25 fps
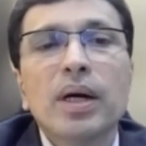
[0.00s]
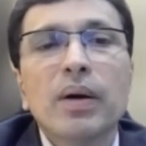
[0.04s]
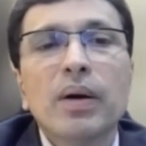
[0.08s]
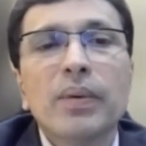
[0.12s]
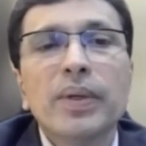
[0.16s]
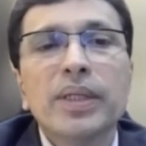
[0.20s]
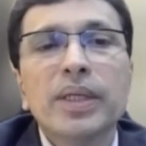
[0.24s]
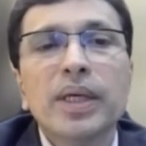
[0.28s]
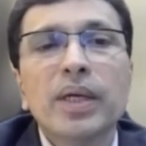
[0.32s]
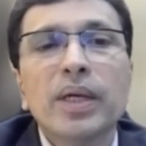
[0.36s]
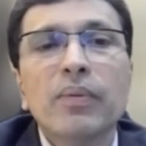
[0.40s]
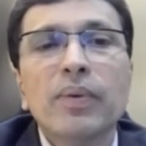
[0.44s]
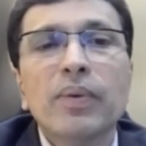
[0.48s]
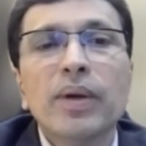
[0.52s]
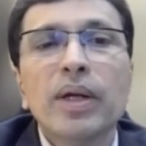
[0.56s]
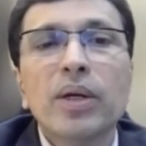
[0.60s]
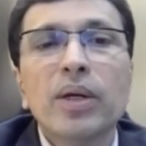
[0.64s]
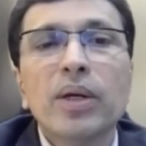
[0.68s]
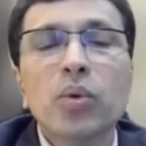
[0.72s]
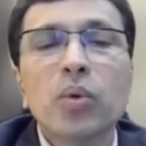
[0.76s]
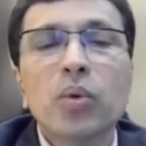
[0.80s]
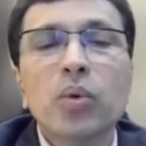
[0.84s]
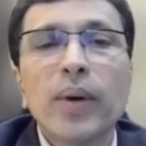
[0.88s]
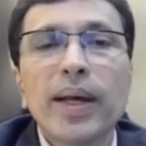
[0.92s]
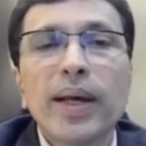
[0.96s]
we think will
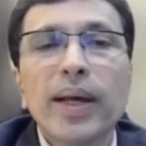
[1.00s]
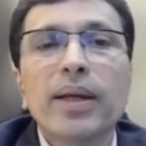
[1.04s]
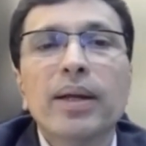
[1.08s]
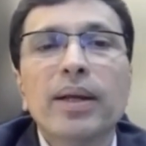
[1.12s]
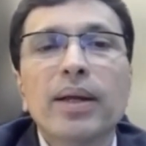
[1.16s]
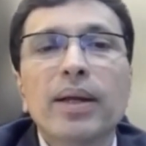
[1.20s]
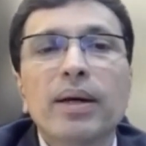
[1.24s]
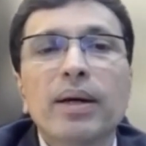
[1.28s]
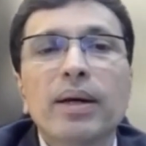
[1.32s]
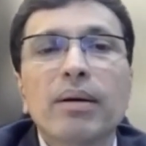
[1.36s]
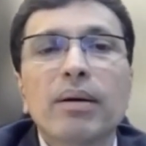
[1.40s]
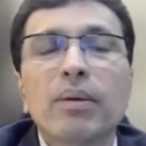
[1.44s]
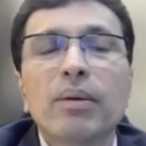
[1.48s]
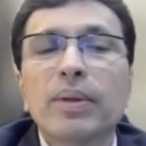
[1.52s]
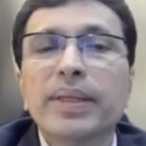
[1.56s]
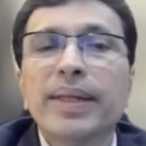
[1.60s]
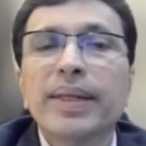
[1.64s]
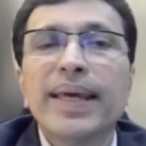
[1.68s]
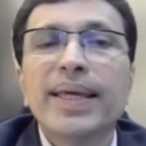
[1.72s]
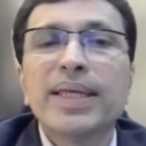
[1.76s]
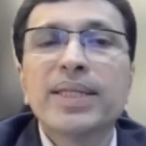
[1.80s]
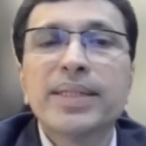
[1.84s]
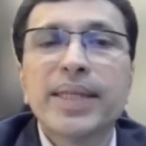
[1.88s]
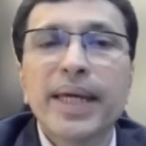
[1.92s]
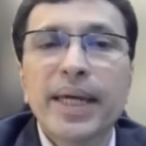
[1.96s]
do well over the
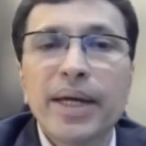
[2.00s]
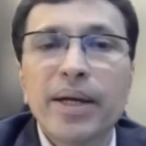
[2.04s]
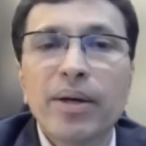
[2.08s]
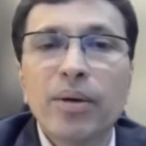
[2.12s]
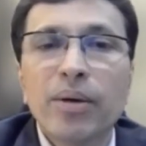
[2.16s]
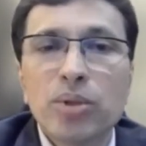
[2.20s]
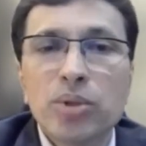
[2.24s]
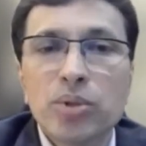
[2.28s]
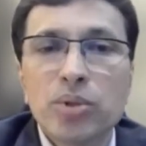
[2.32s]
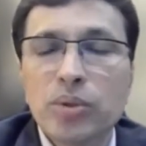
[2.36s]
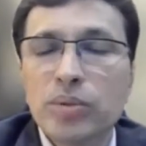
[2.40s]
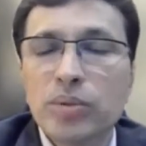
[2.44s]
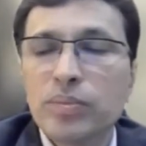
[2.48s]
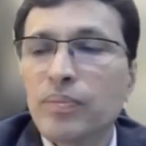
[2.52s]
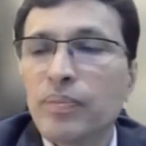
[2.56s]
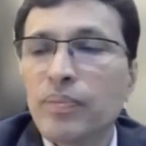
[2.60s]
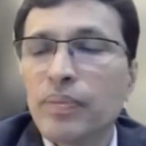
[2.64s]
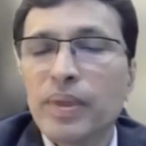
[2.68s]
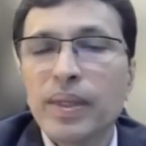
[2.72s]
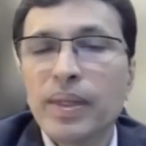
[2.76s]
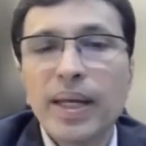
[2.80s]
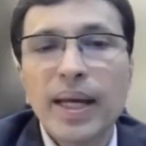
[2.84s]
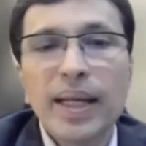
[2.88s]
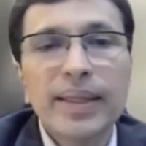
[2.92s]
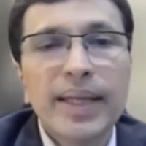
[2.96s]
next decade or so.
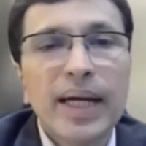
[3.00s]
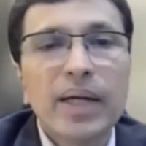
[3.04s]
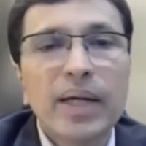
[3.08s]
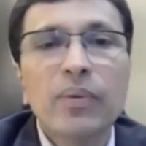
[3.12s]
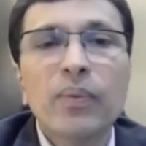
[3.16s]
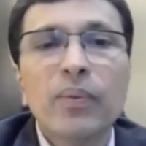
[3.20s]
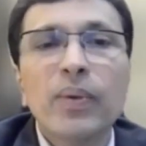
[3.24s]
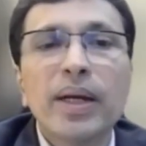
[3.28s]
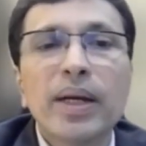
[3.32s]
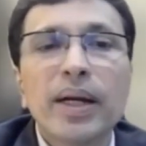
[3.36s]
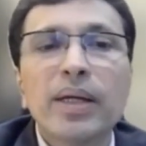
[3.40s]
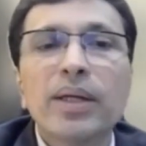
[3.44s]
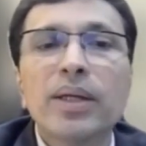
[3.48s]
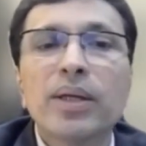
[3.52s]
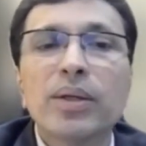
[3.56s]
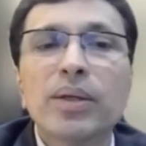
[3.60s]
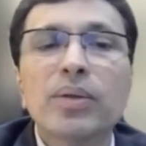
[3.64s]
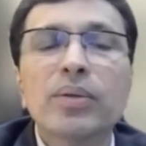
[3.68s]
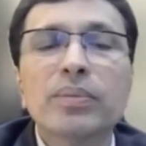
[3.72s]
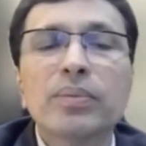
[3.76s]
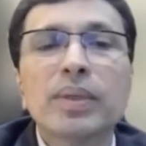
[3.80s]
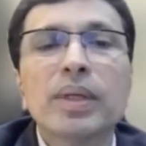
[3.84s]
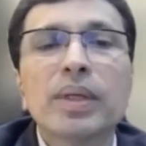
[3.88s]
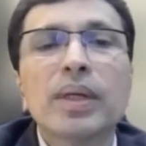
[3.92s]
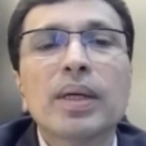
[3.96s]
And that will
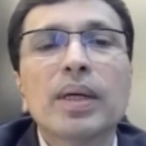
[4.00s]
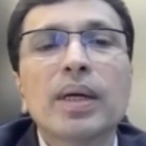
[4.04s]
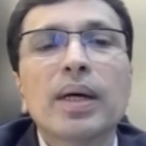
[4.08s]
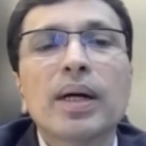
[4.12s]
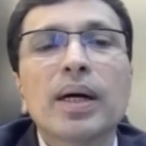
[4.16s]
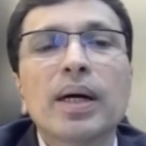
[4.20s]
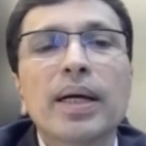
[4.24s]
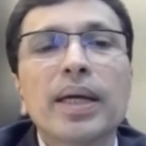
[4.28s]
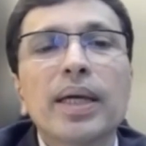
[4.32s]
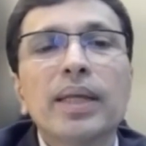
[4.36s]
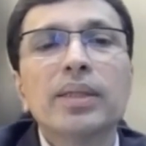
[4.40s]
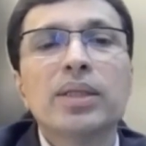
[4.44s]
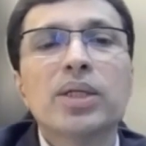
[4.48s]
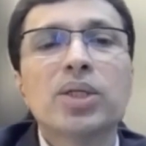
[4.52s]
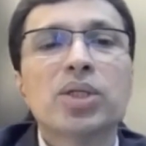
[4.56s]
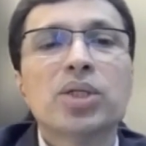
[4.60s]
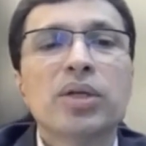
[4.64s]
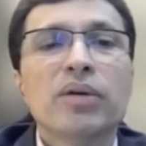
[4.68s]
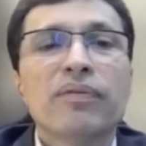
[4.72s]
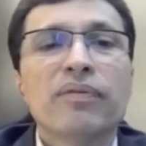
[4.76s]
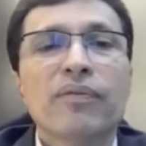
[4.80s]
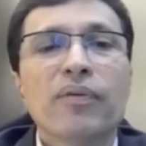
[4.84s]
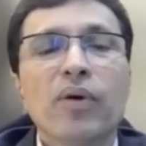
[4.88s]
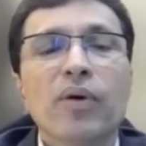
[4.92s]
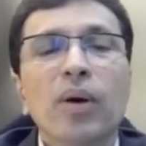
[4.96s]
continue. Again, the
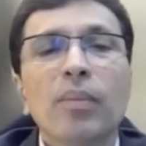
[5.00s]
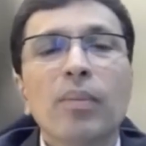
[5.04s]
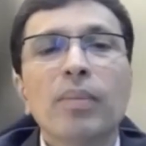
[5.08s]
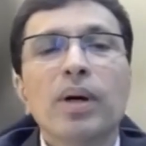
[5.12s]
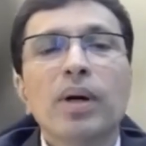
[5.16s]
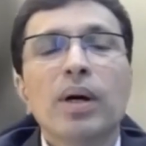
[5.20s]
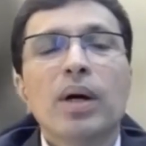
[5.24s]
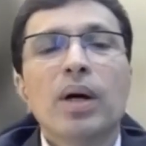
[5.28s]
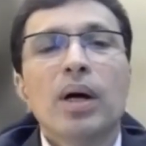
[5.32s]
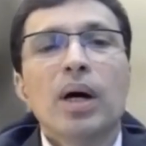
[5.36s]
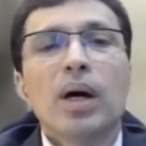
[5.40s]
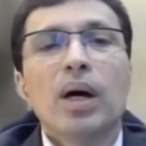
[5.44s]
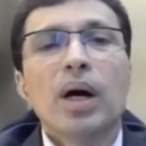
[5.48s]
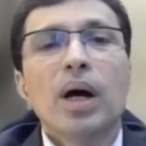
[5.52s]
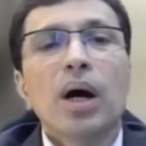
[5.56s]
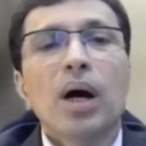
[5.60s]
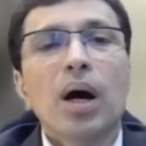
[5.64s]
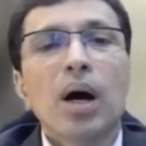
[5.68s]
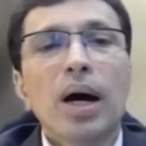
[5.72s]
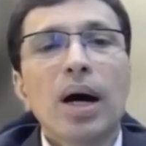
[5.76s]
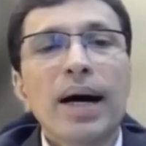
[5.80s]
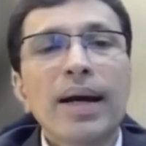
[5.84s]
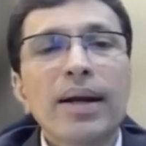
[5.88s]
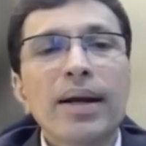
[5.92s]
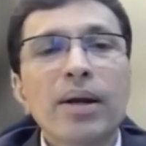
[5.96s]
shift from
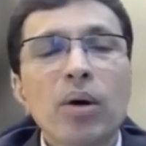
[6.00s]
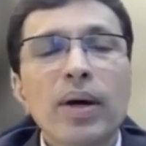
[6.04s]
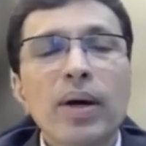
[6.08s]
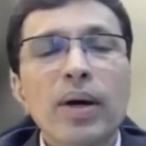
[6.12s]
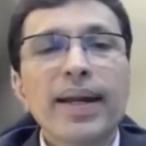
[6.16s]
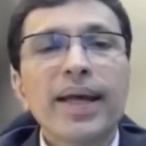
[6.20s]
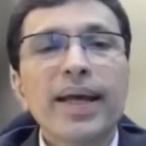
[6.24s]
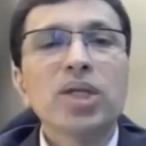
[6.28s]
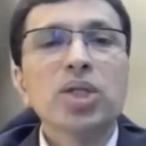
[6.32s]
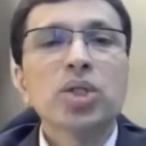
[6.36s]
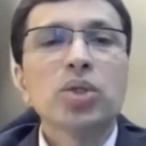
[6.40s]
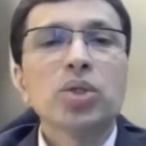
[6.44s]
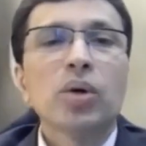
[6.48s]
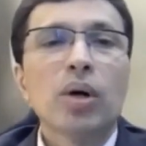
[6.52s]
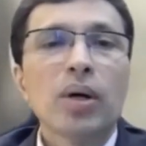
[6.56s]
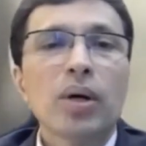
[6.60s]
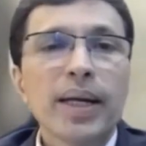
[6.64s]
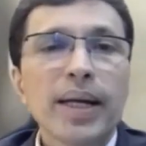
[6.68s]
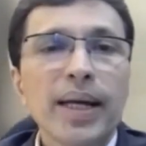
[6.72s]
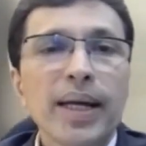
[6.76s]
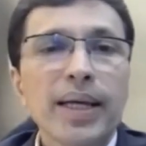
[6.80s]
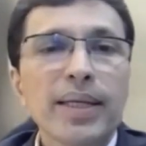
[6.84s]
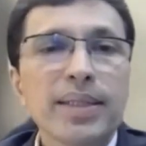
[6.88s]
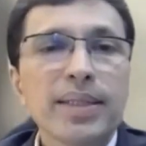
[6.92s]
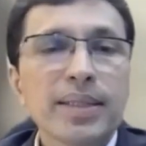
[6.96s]
unorganized to
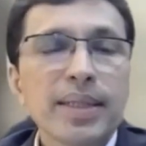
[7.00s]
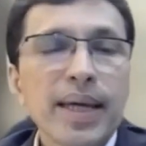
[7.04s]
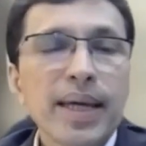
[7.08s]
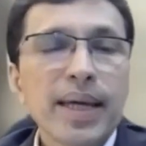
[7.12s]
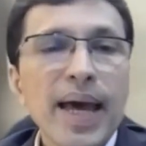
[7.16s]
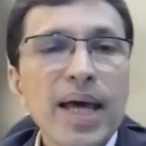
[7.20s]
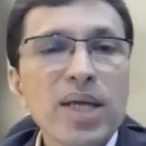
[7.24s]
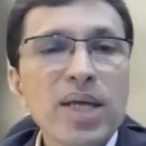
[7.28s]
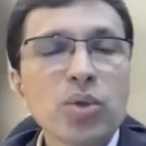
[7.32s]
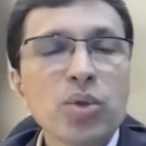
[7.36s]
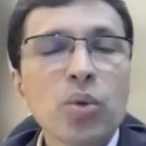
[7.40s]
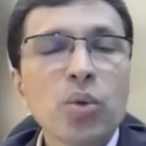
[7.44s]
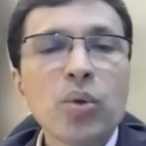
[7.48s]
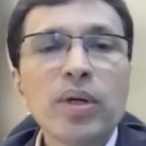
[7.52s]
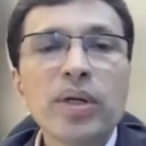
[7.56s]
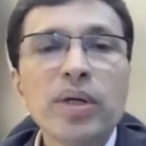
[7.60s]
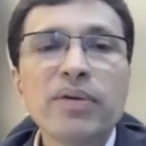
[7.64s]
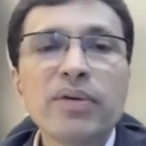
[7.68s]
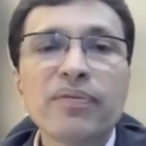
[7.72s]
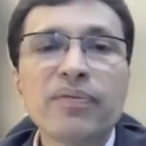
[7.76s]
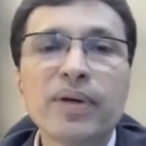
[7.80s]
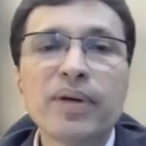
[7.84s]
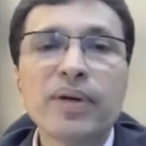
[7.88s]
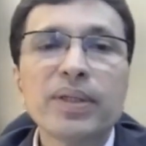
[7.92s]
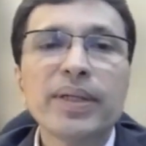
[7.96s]
organized has
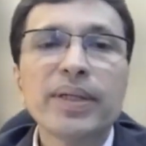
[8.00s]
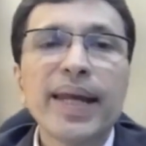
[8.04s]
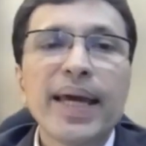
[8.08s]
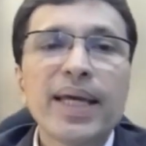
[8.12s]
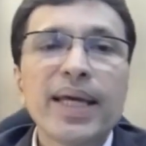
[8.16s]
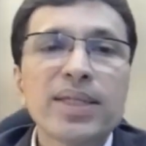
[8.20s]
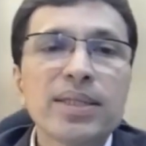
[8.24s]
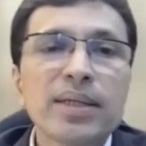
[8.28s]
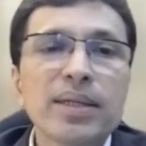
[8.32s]
only further